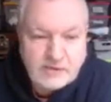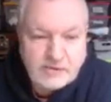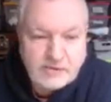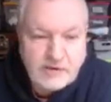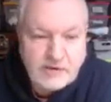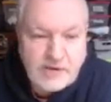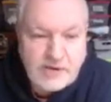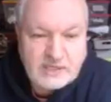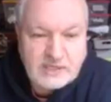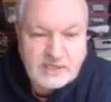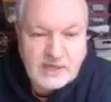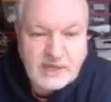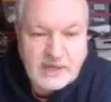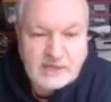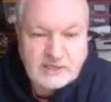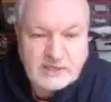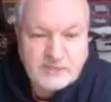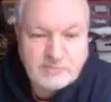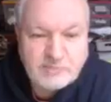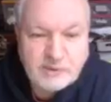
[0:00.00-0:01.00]
Thread
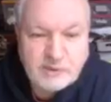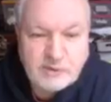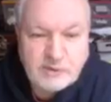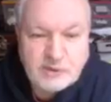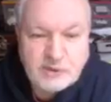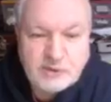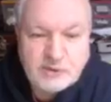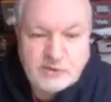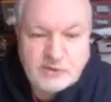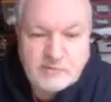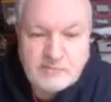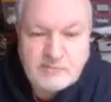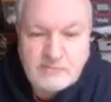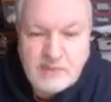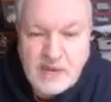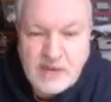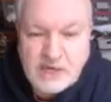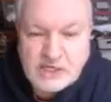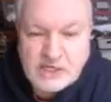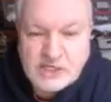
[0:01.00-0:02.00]
and Bluetooth
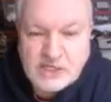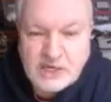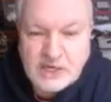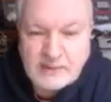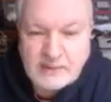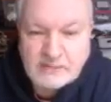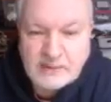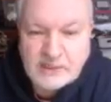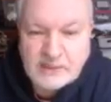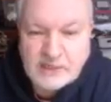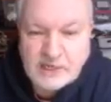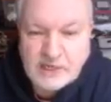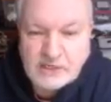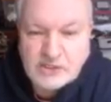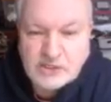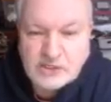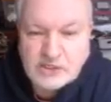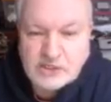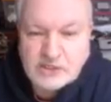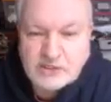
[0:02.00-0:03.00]
mesh
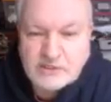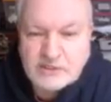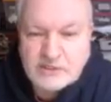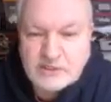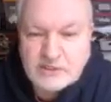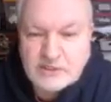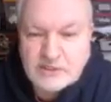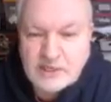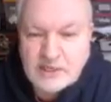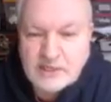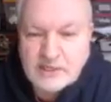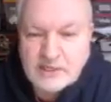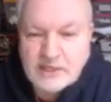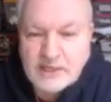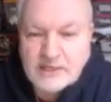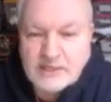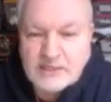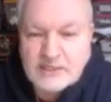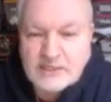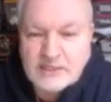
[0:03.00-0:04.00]
applications, uh,
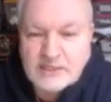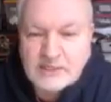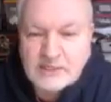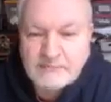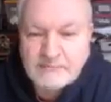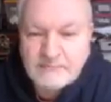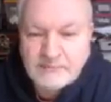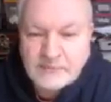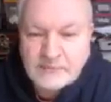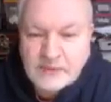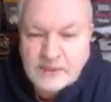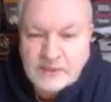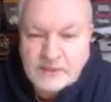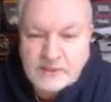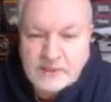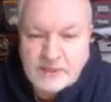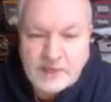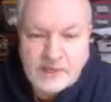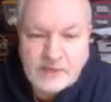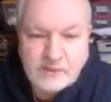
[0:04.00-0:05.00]
lighting,
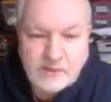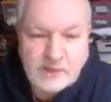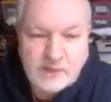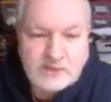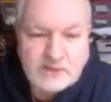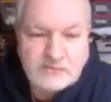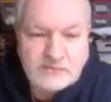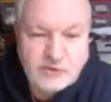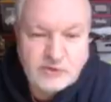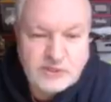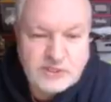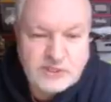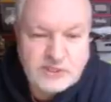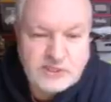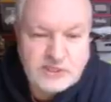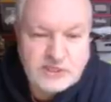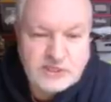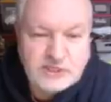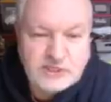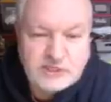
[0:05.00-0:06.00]
gateways, voice
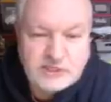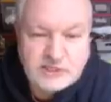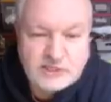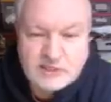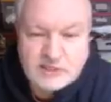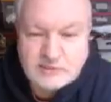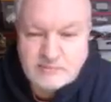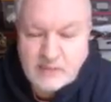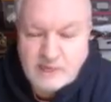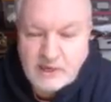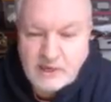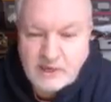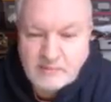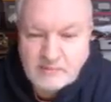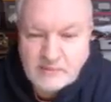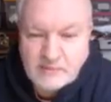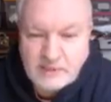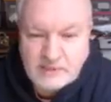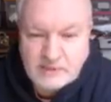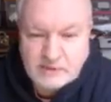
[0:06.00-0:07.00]
assistance, smart
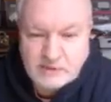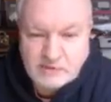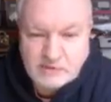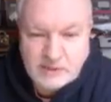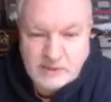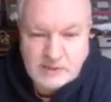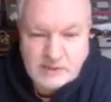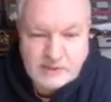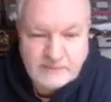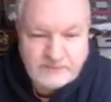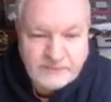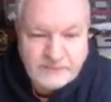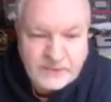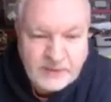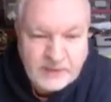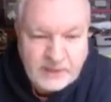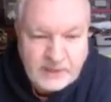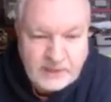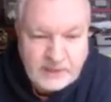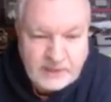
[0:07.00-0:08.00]
metering.
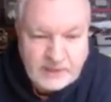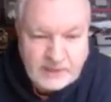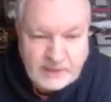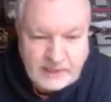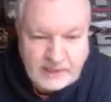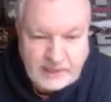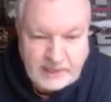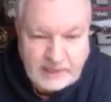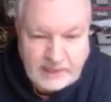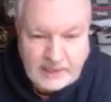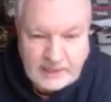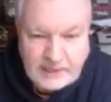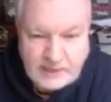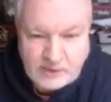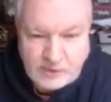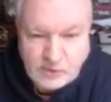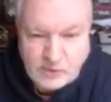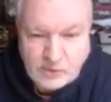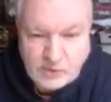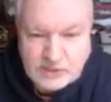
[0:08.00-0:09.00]
Uh,
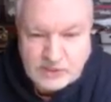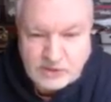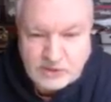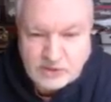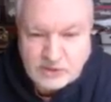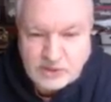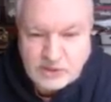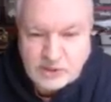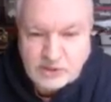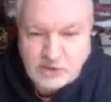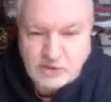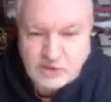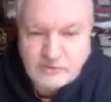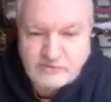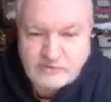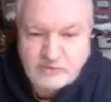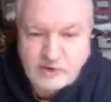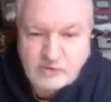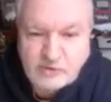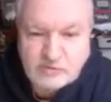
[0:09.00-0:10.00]
oh, it's got Secure
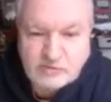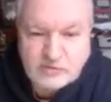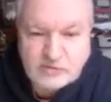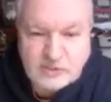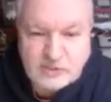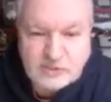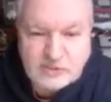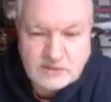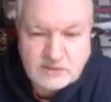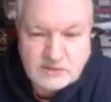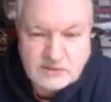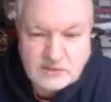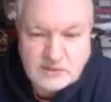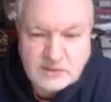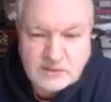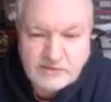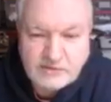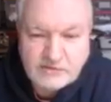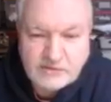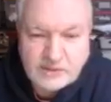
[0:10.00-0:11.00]
Vault,
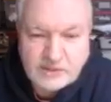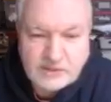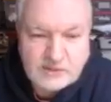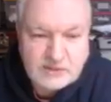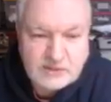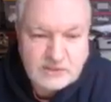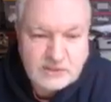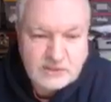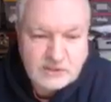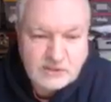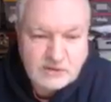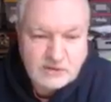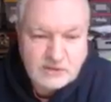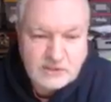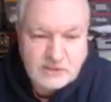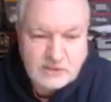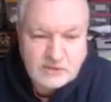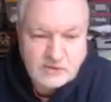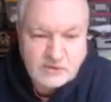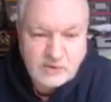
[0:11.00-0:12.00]
delivering
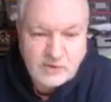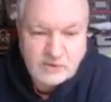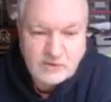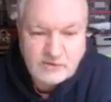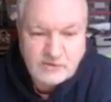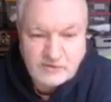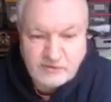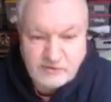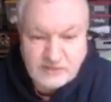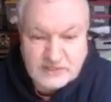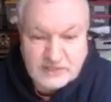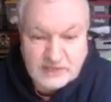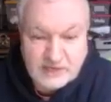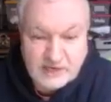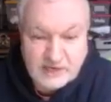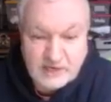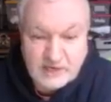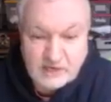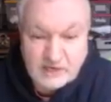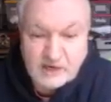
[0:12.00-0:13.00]
security software with
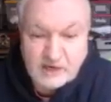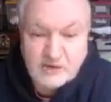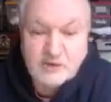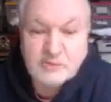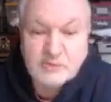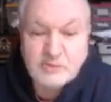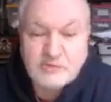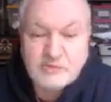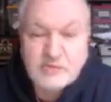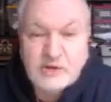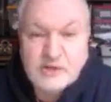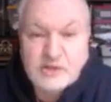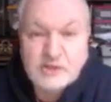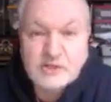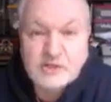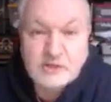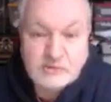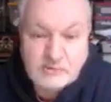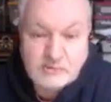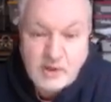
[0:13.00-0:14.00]
physically unclonable
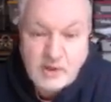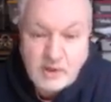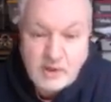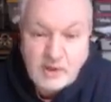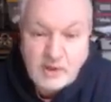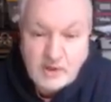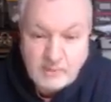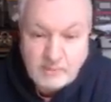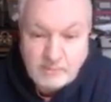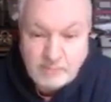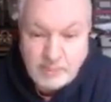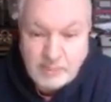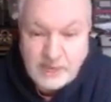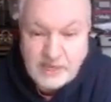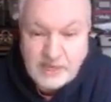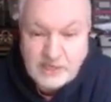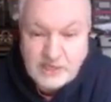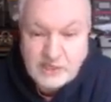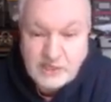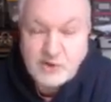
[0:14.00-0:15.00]
function,
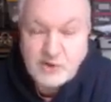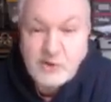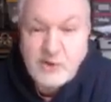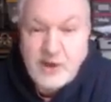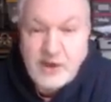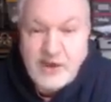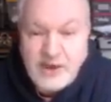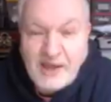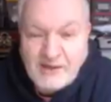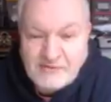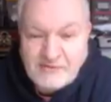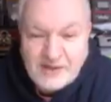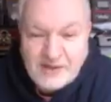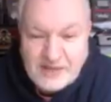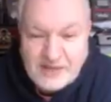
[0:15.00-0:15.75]
PUF.